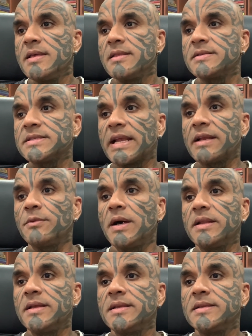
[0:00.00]
The second
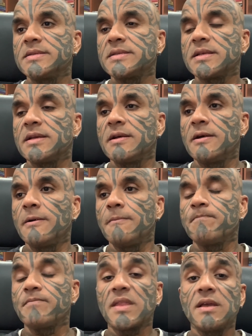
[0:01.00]
one is
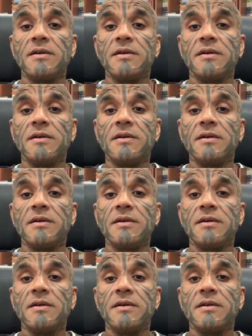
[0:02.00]
um,